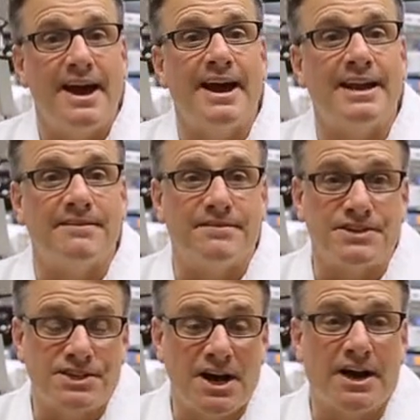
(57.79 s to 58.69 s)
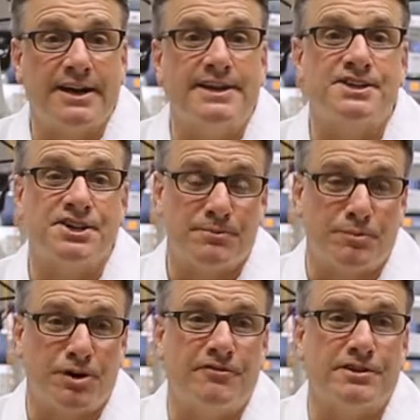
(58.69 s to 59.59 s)
And if the socket is in a
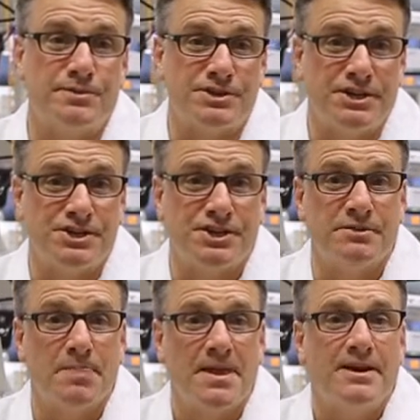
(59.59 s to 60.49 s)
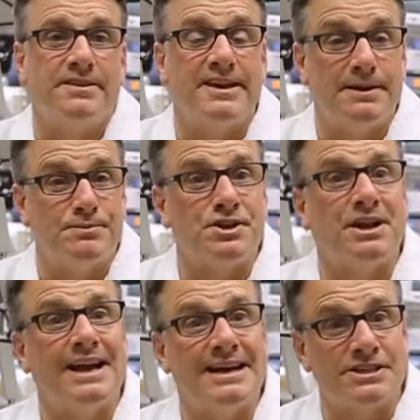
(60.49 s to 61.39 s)
perfect position, the hip should
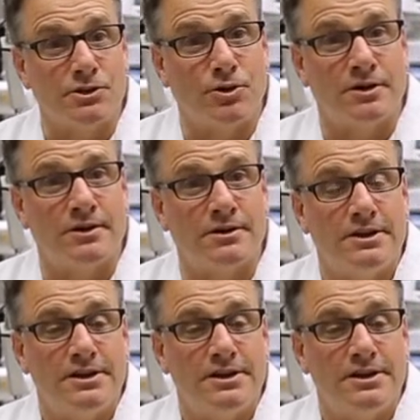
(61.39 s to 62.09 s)
last longer.